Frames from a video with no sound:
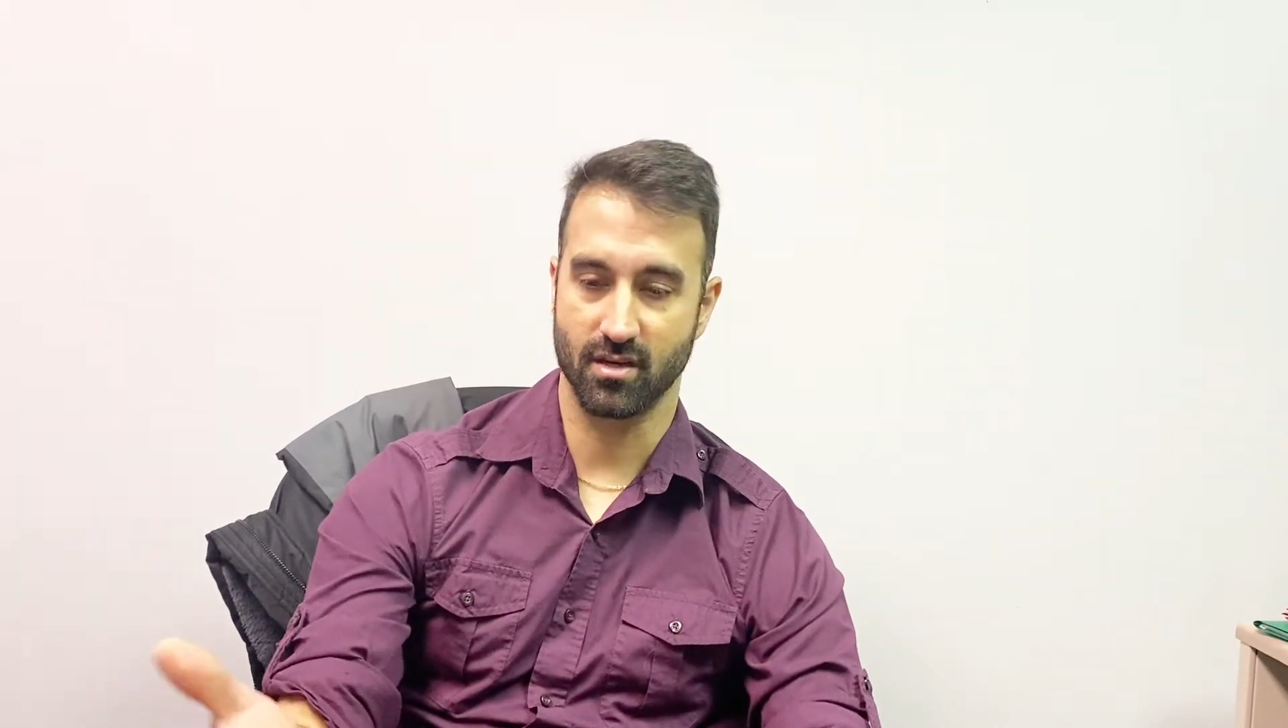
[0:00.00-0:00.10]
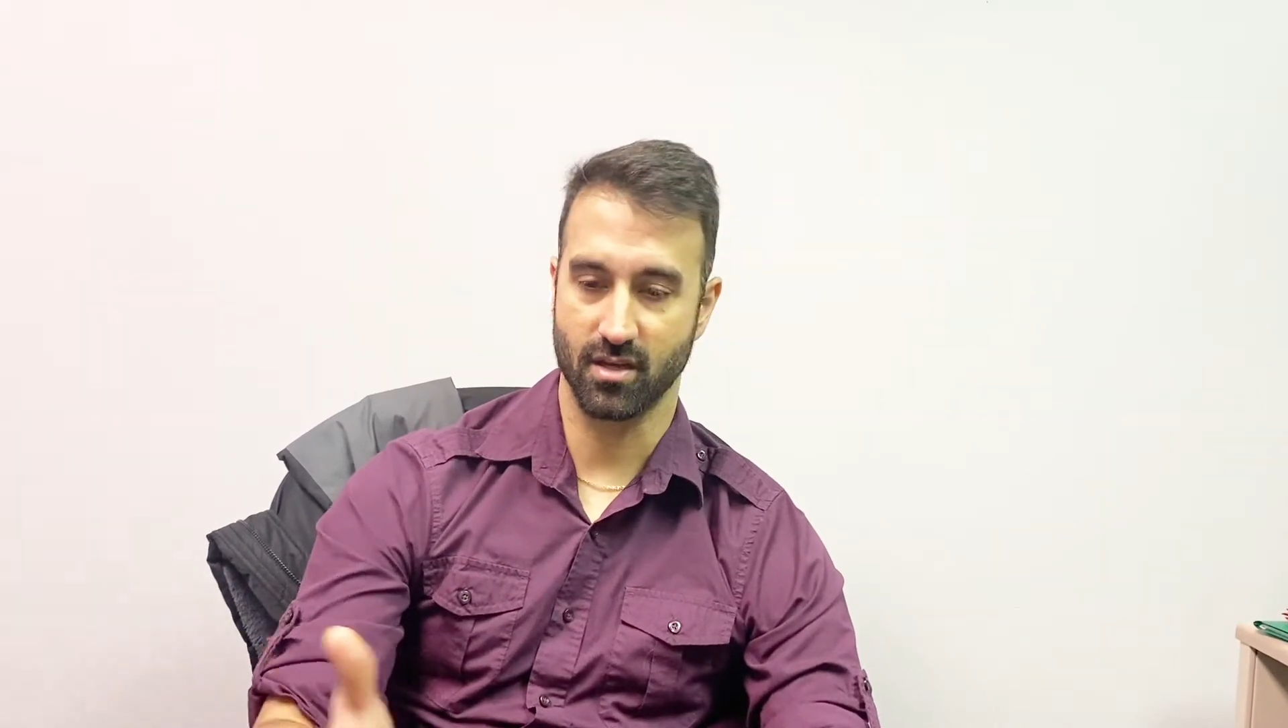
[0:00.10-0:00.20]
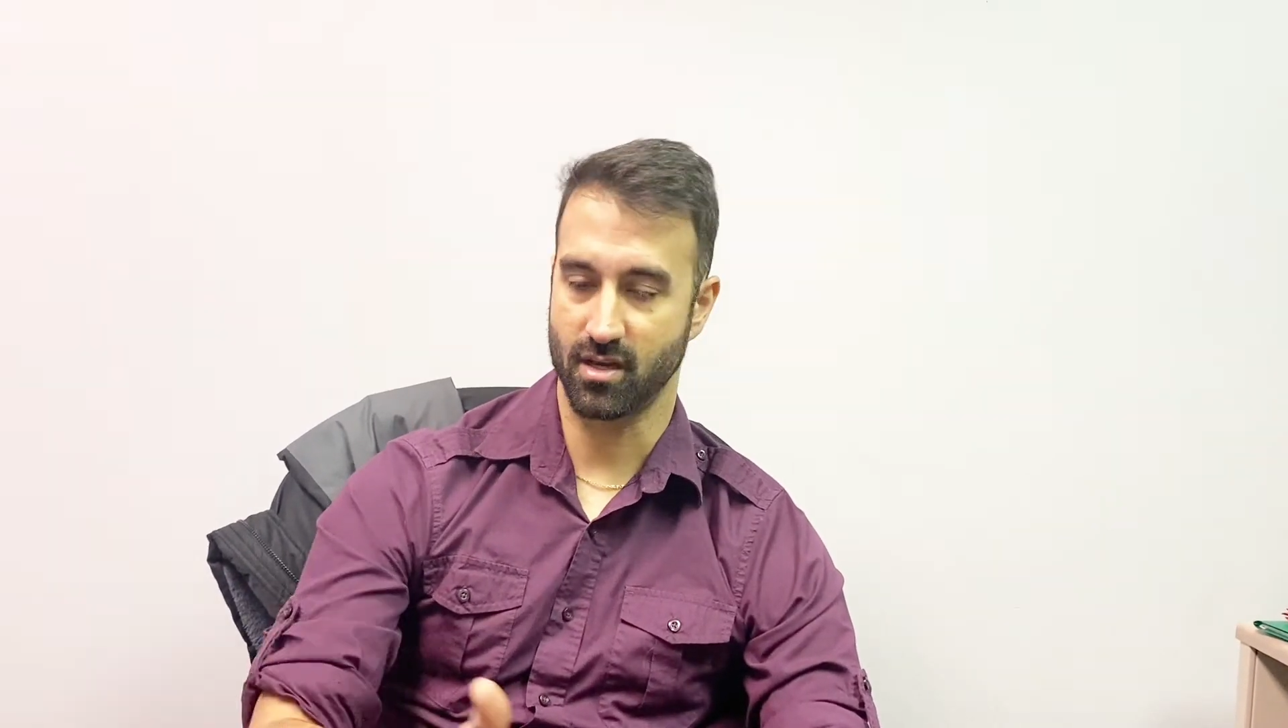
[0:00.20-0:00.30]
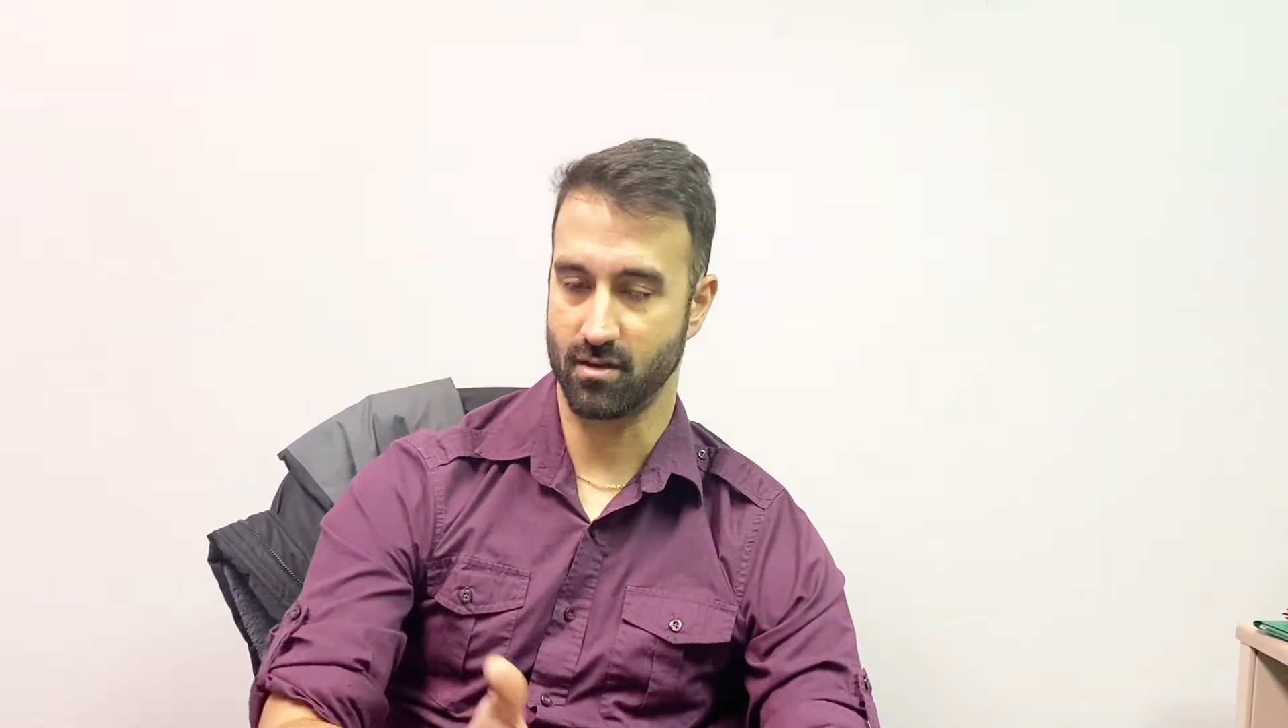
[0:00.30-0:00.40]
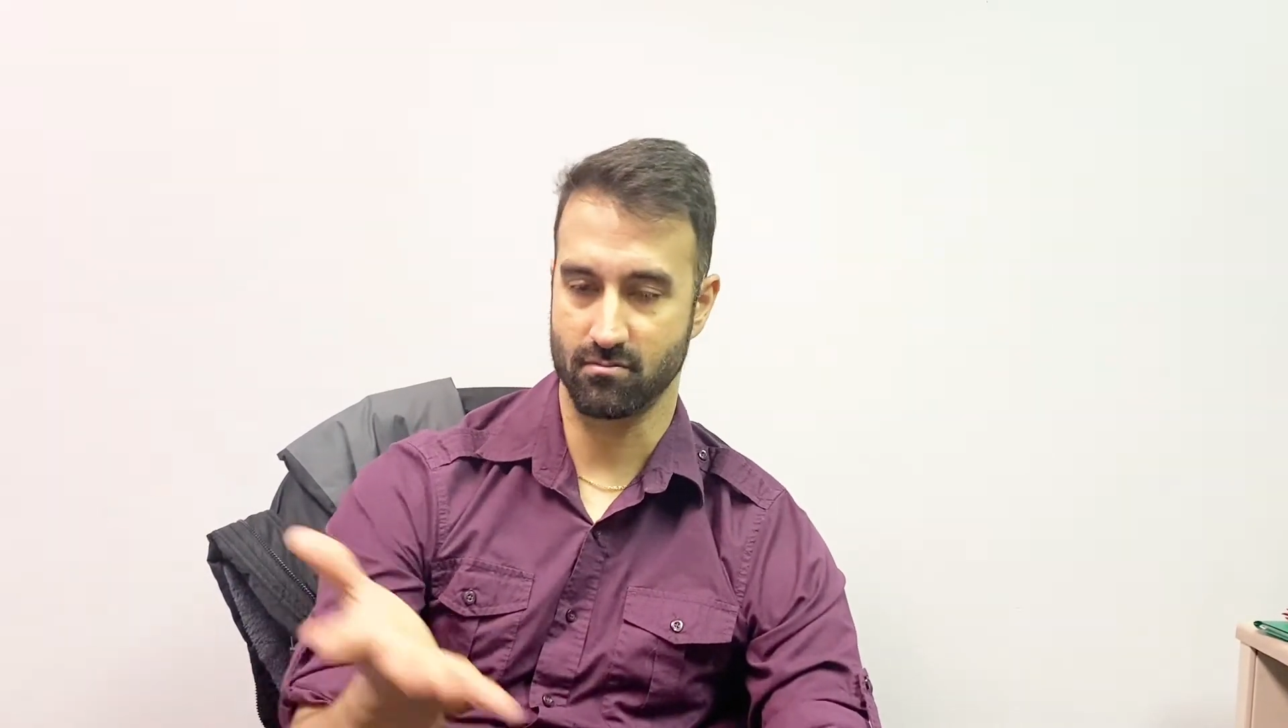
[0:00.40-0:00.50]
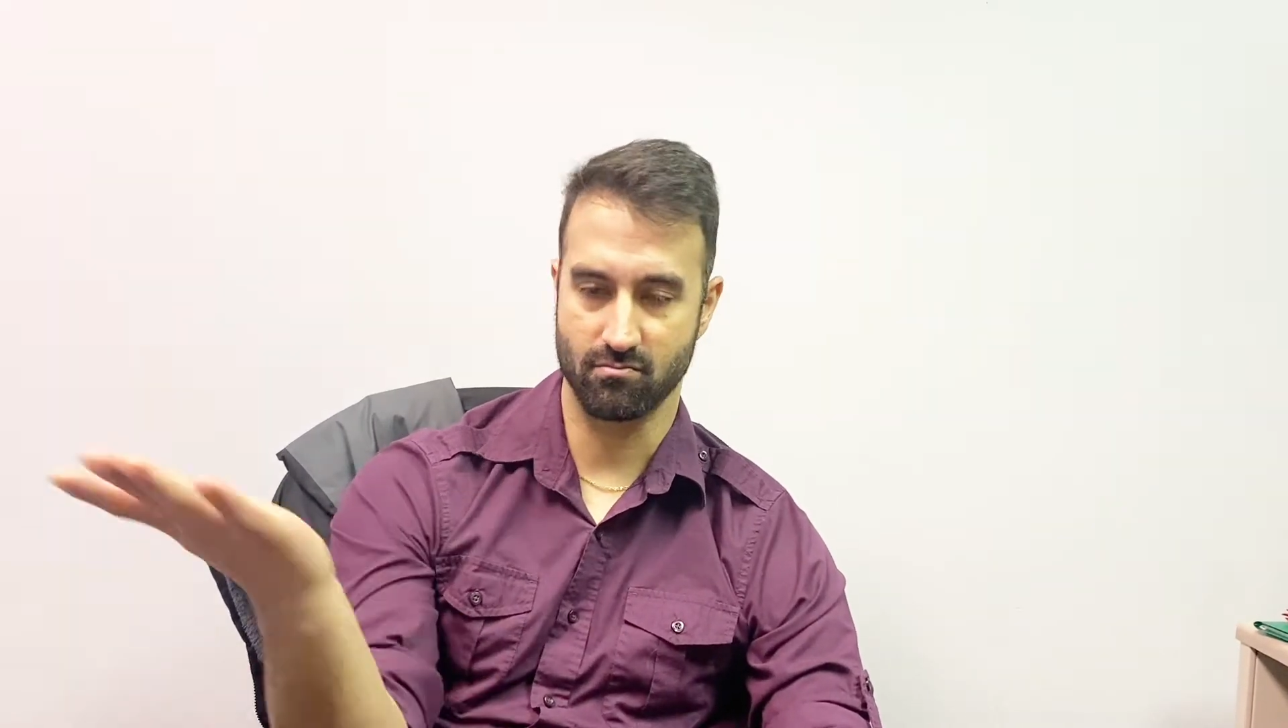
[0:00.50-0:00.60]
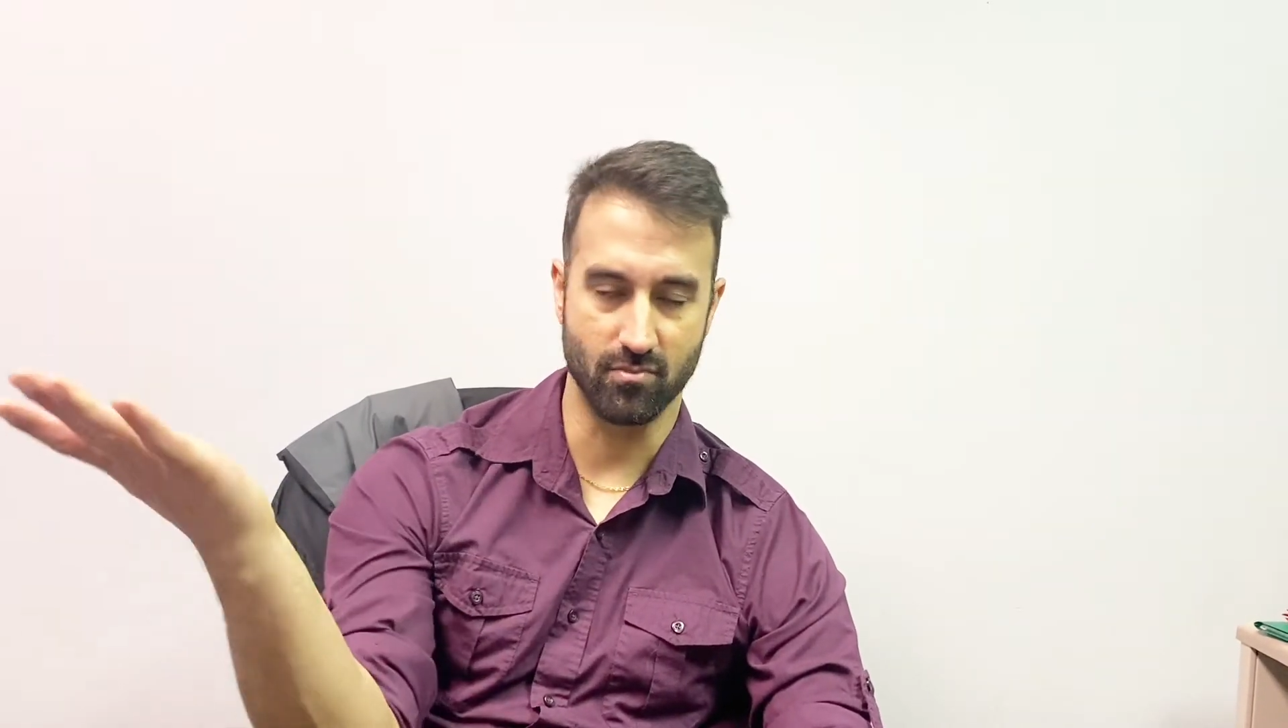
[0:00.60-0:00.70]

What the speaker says: in a